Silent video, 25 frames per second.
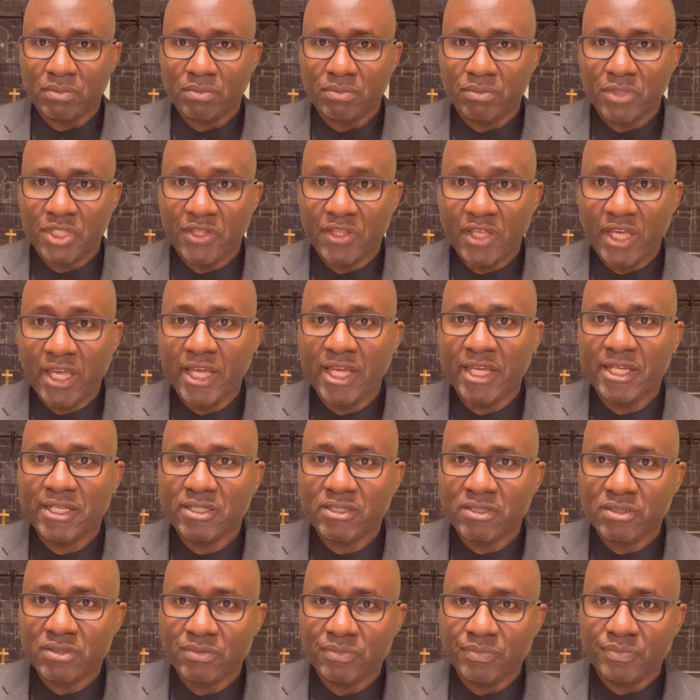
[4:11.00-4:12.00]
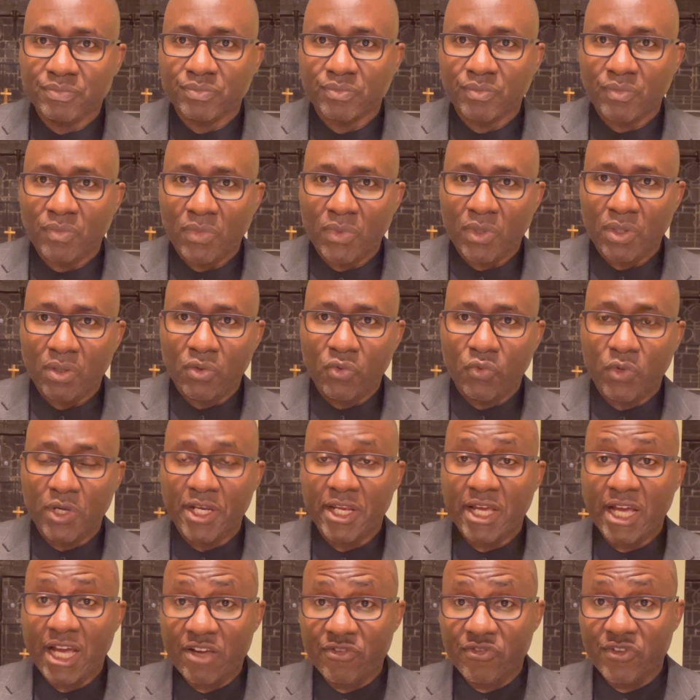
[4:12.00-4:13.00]
But then, when
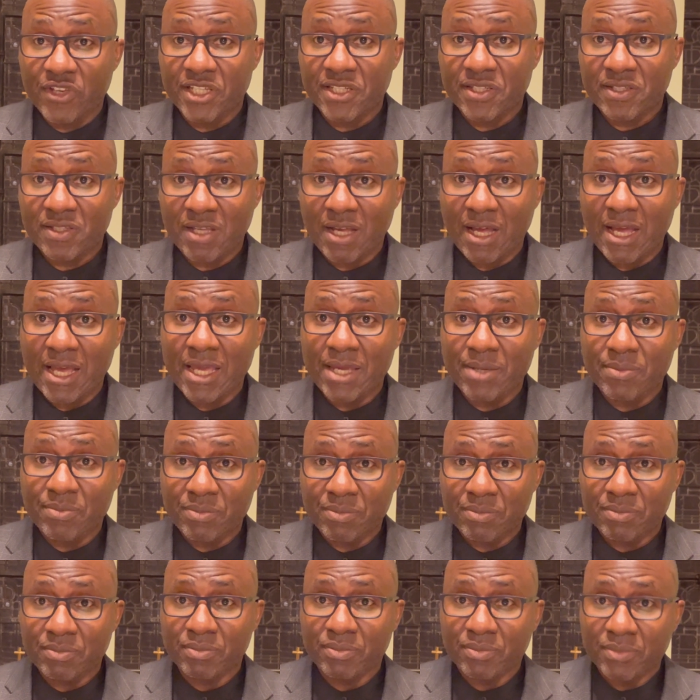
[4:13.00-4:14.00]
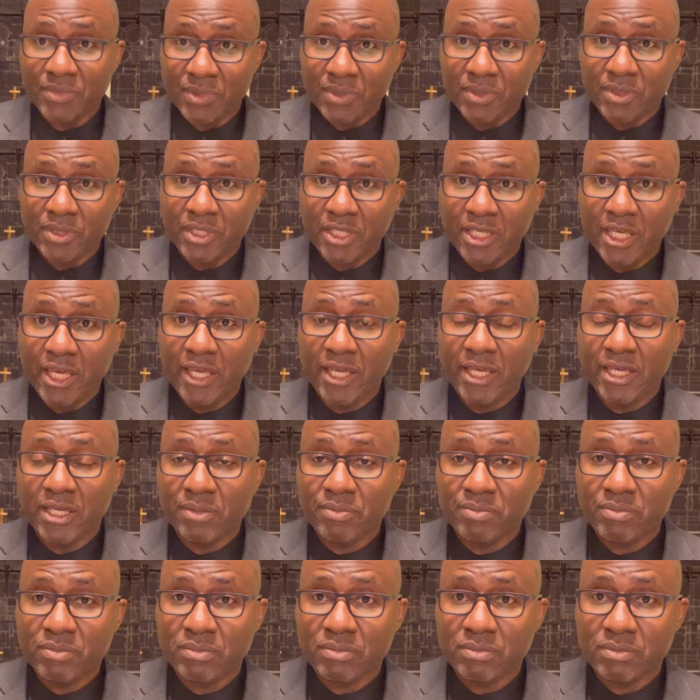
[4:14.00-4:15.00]
harvest time
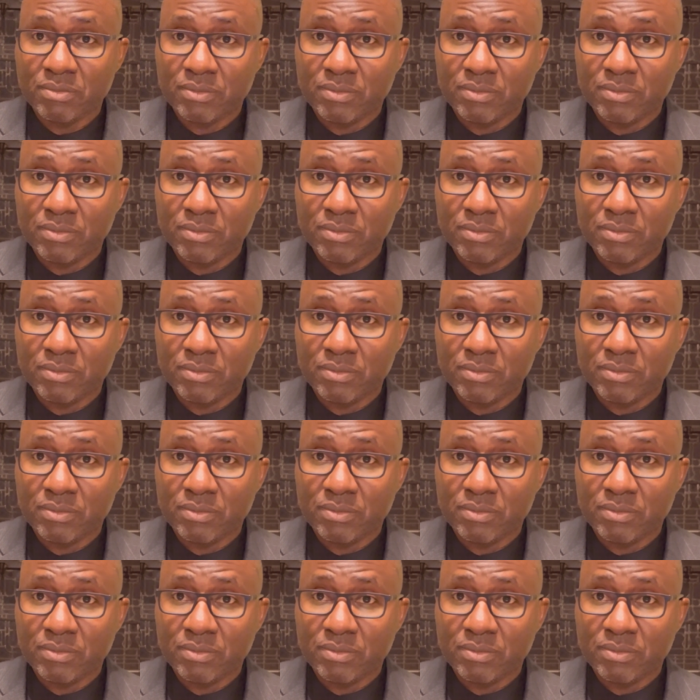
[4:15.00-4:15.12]
came,